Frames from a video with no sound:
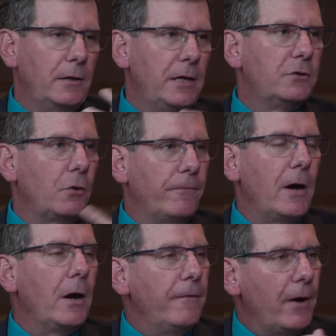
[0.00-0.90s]
These are
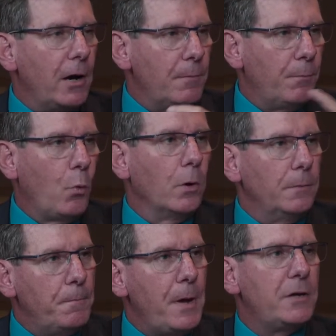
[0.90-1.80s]
very, very important
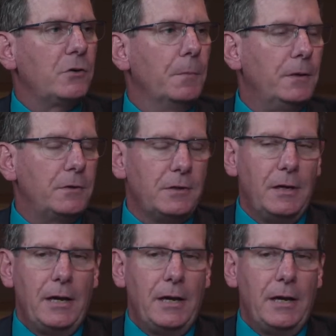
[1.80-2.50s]
measurements.